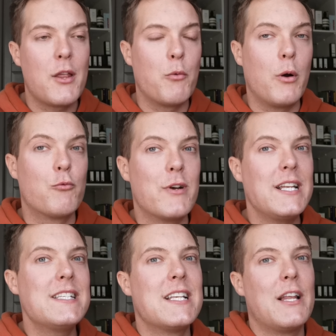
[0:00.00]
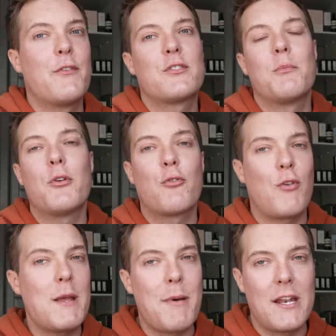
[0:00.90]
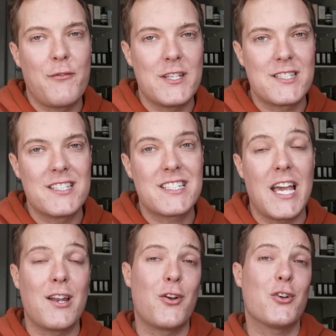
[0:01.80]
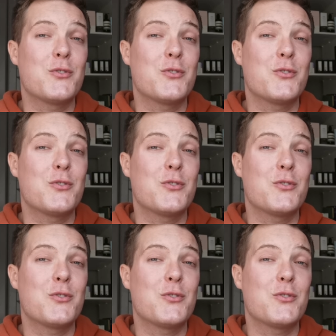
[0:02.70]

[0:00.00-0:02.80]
that will really deliver some great benefits to the skin and